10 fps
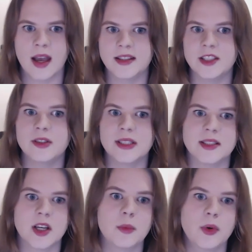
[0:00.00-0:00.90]
A different
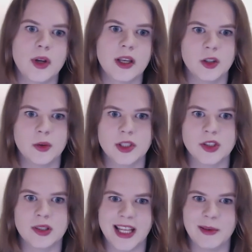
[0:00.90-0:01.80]
example, if you wanted
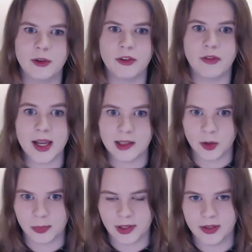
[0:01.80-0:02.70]
to enable file
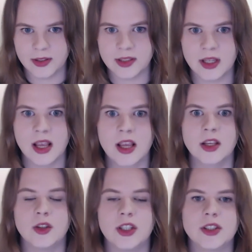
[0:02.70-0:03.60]
uploads,
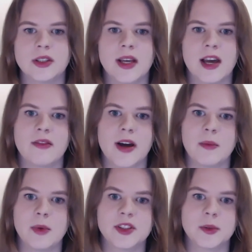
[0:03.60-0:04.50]
you could, uh, via
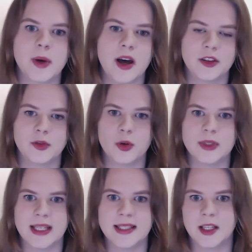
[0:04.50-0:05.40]
multi-part form
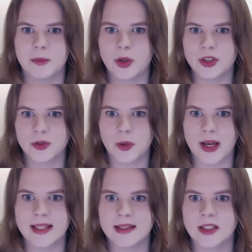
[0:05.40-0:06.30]
data and post
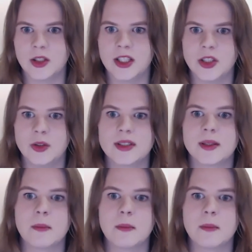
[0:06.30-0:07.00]
requests, you can use the